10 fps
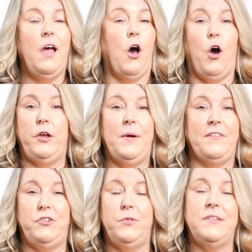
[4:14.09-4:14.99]
All you
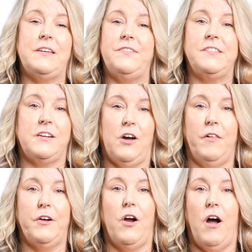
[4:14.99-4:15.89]
have to do is give us a
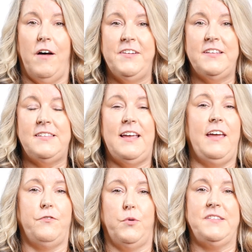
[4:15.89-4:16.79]
call at our office
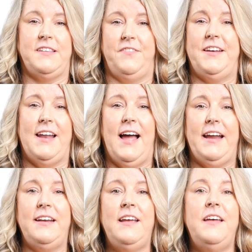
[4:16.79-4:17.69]
at
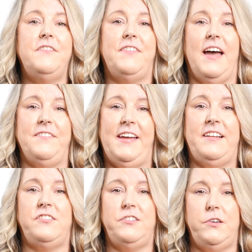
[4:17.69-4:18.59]

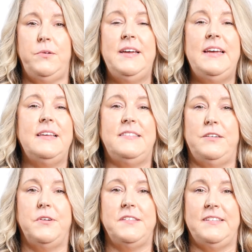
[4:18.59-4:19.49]

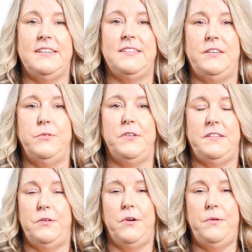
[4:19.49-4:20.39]

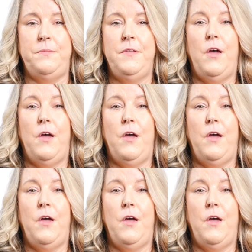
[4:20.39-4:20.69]
479-582-0600,